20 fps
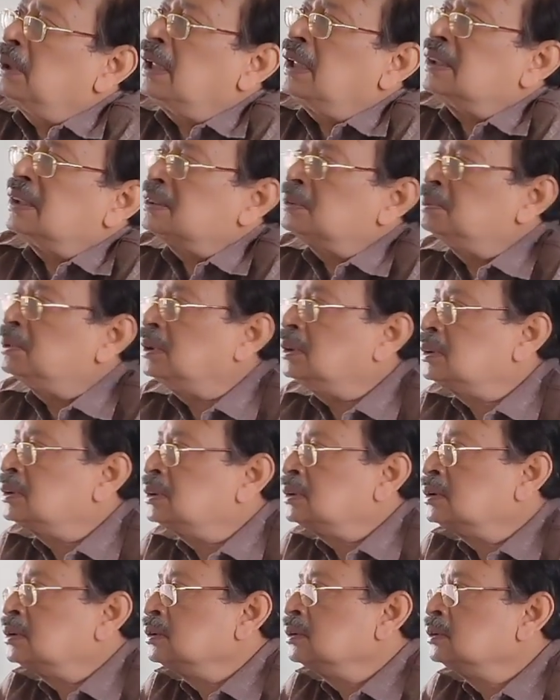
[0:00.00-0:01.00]
by
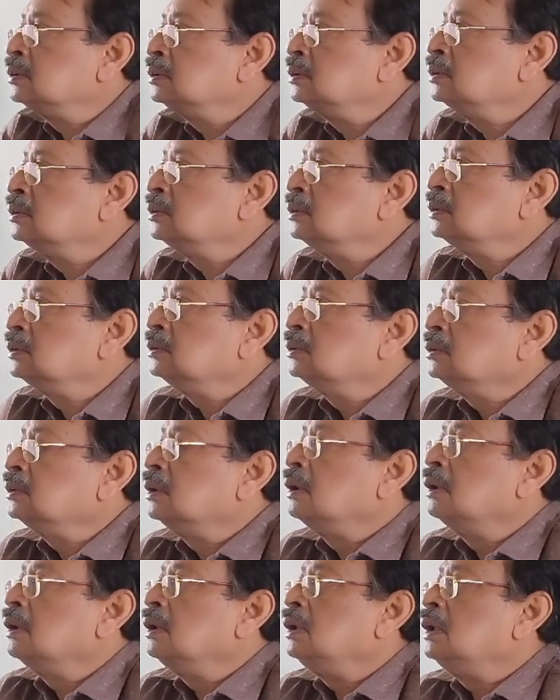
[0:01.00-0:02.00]
aspiration?
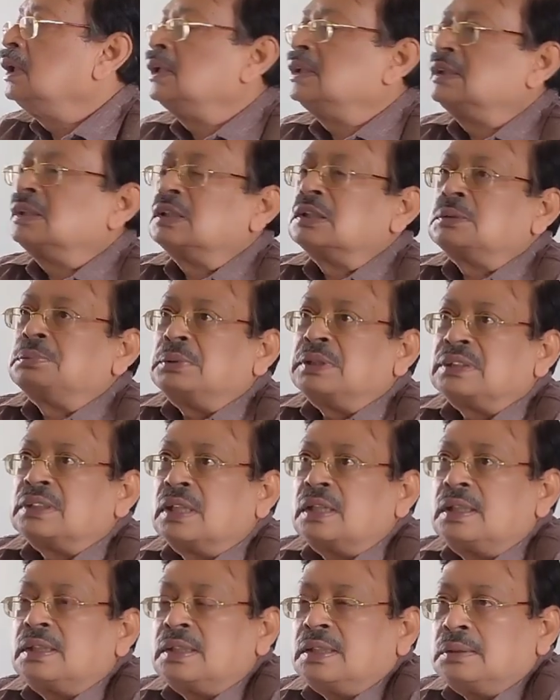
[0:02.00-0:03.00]
There is a
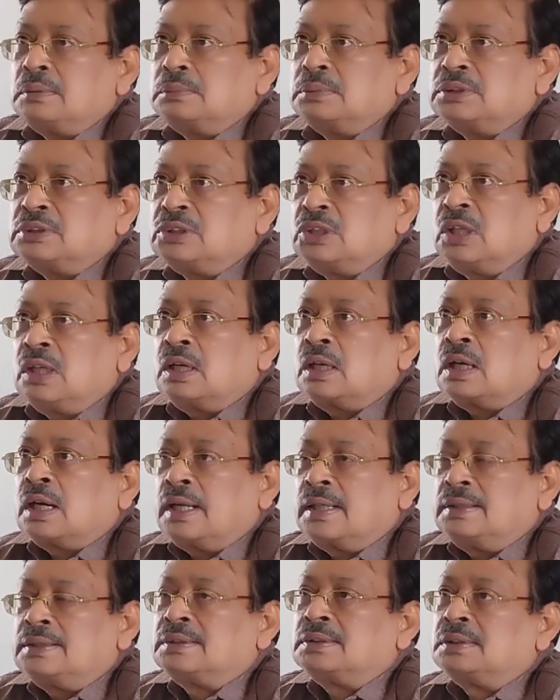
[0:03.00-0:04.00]
special tube is there,
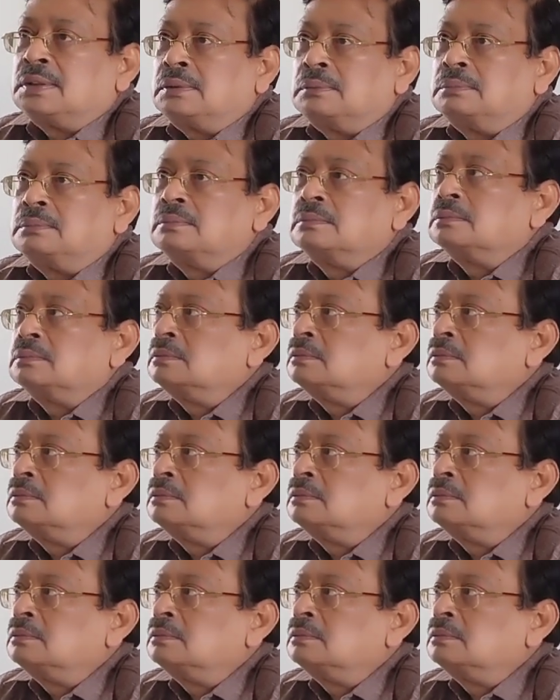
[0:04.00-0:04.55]
Ryle's tube.